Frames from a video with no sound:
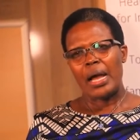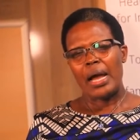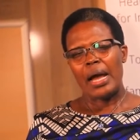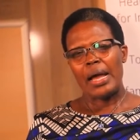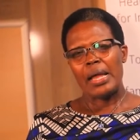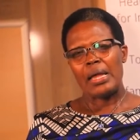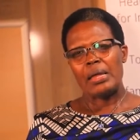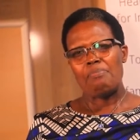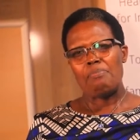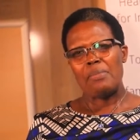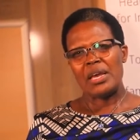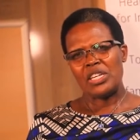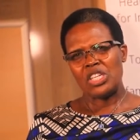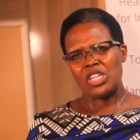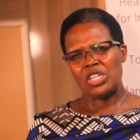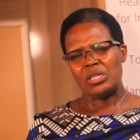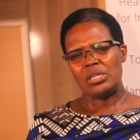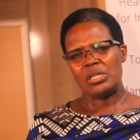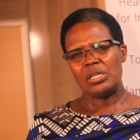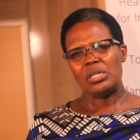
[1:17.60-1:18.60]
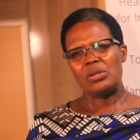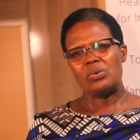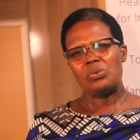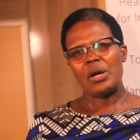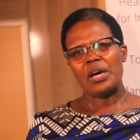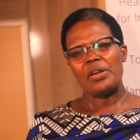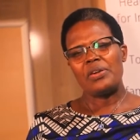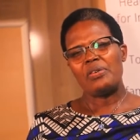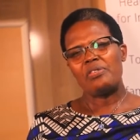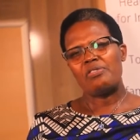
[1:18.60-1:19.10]
I mentioned in
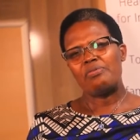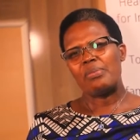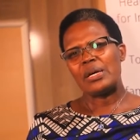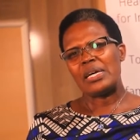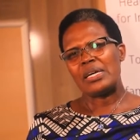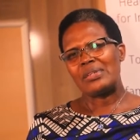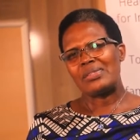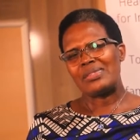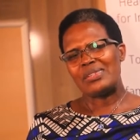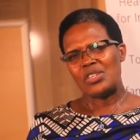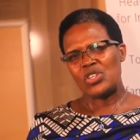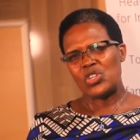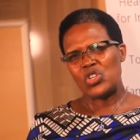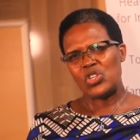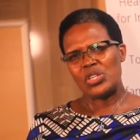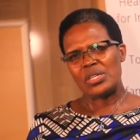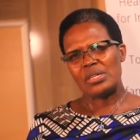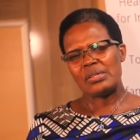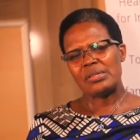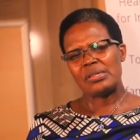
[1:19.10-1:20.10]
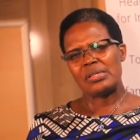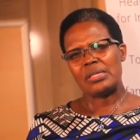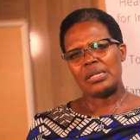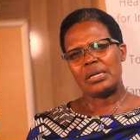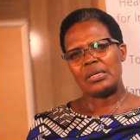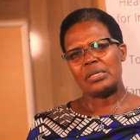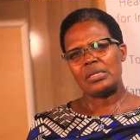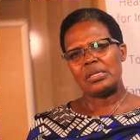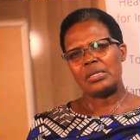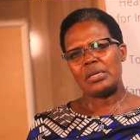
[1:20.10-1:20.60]
one of my teachings
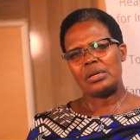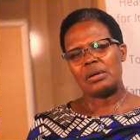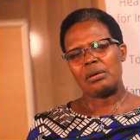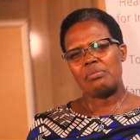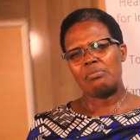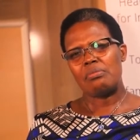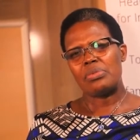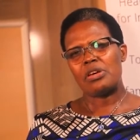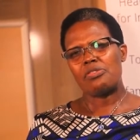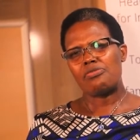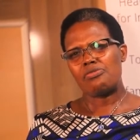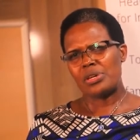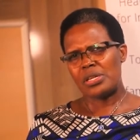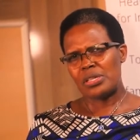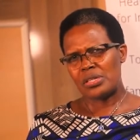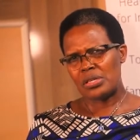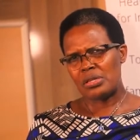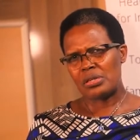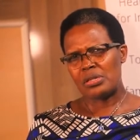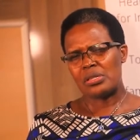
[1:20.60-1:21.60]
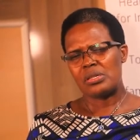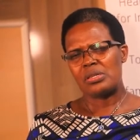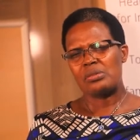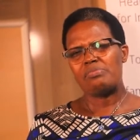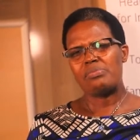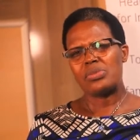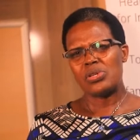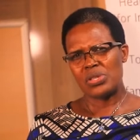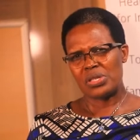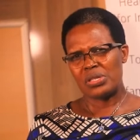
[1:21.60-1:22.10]
that the reason
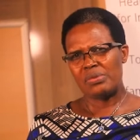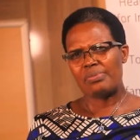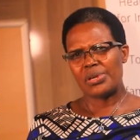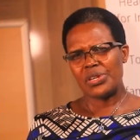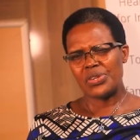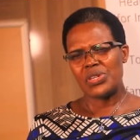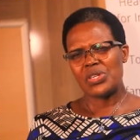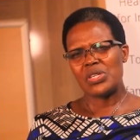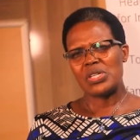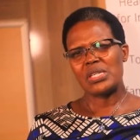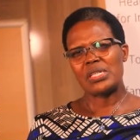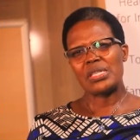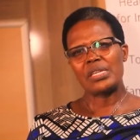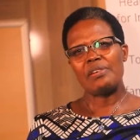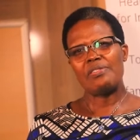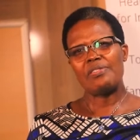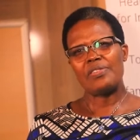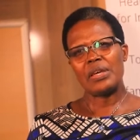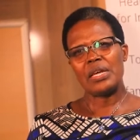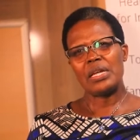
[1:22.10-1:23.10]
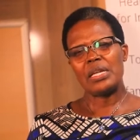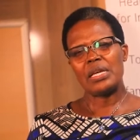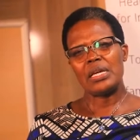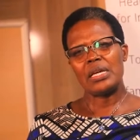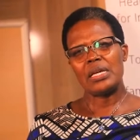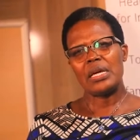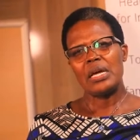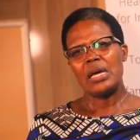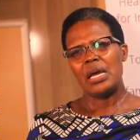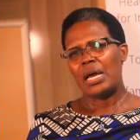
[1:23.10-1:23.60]
most marriages are
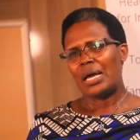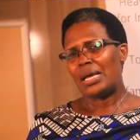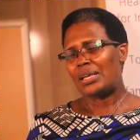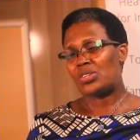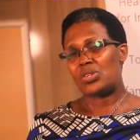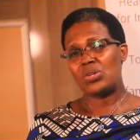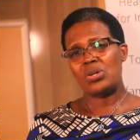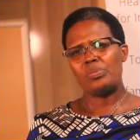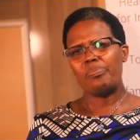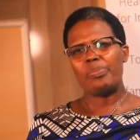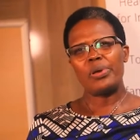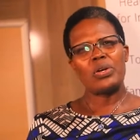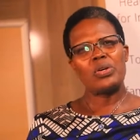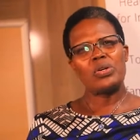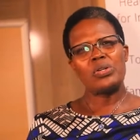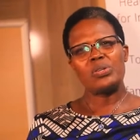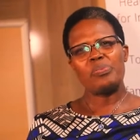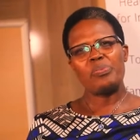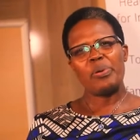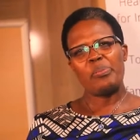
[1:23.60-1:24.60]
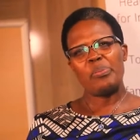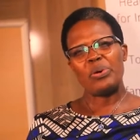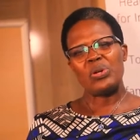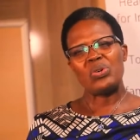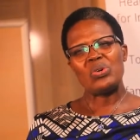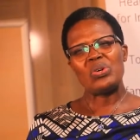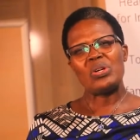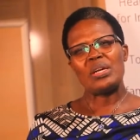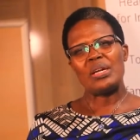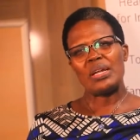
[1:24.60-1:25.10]
failing is not because people
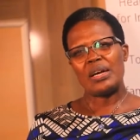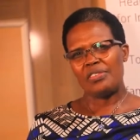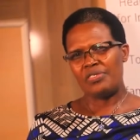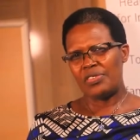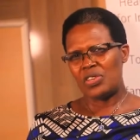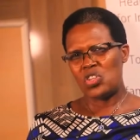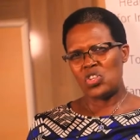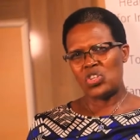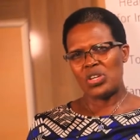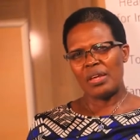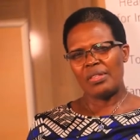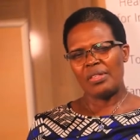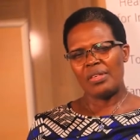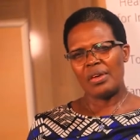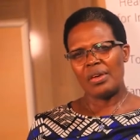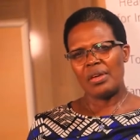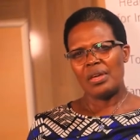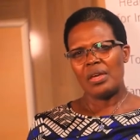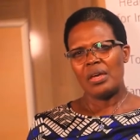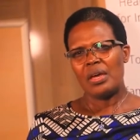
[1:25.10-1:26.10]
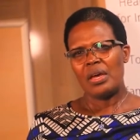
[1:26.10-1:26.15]
don't love each other.